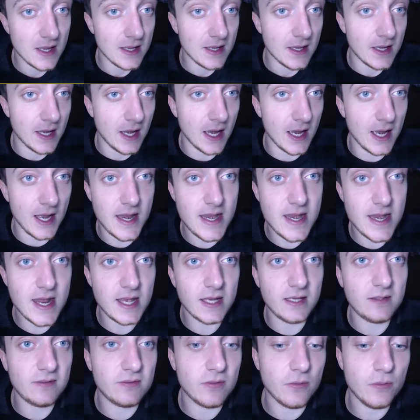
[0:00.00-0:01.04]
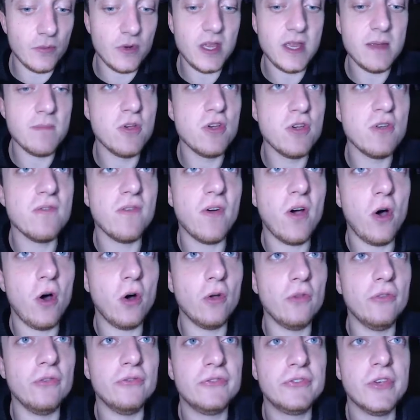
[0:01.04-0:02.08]
Next, we move
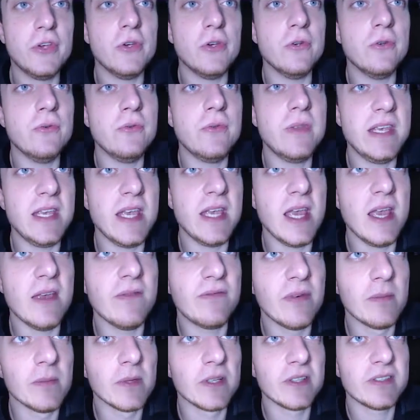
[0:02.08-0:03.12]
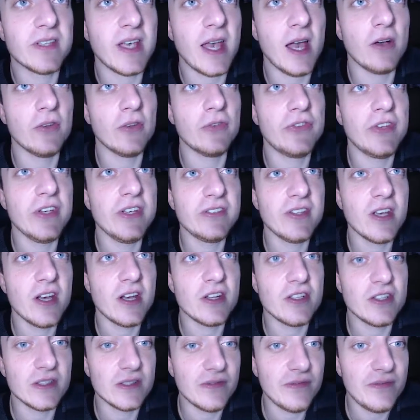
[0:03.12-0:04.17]
on to the infamous LT
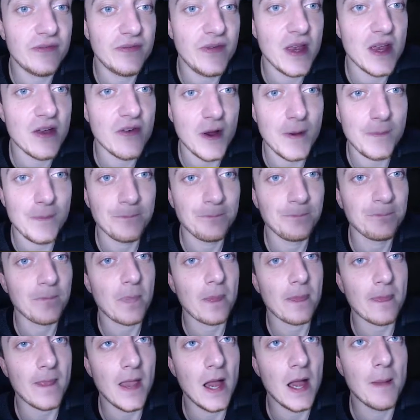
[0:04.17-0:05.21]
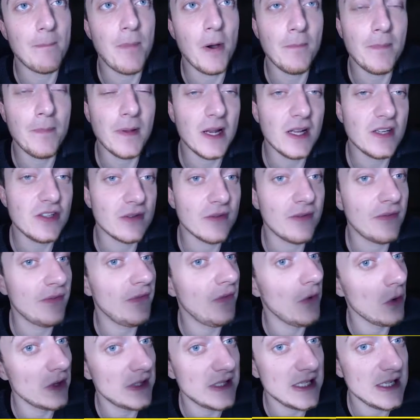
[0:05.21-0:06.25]
Surge's Fearow. Population of
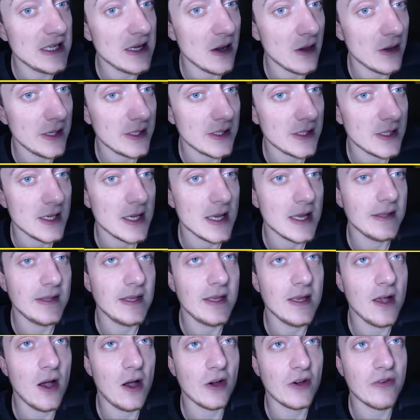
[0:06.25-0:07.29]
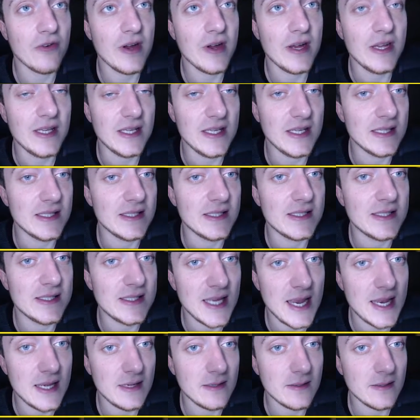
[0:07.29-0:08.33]
49. The art grade is
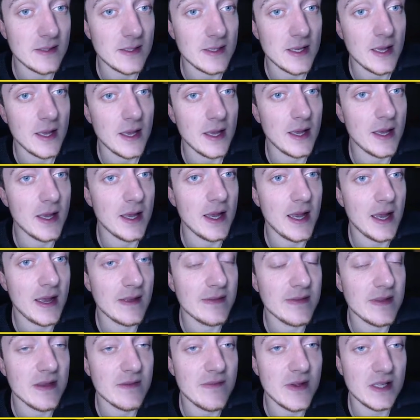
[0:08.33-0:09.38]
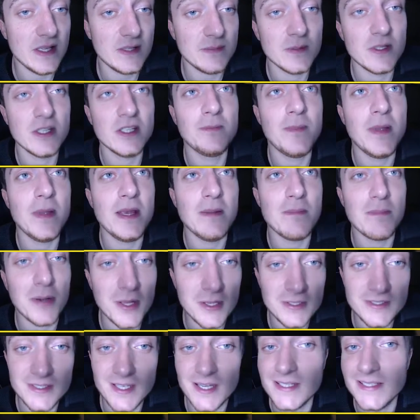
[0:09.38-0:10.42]
10. And the investment is B+.
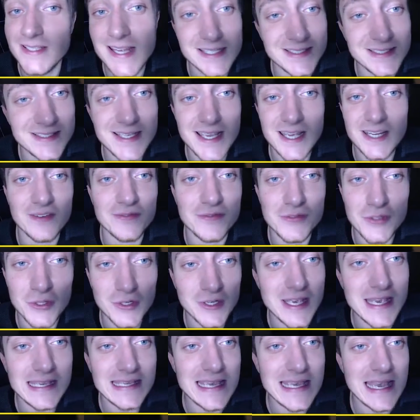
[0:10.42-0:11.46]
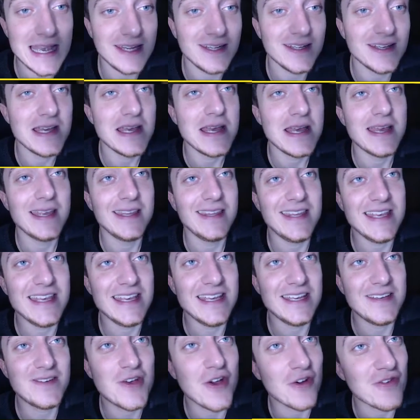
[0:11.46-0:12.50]
And yet again, I've done it again.
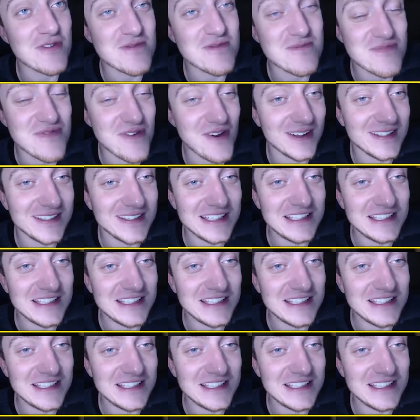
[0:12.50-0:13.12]
The current price is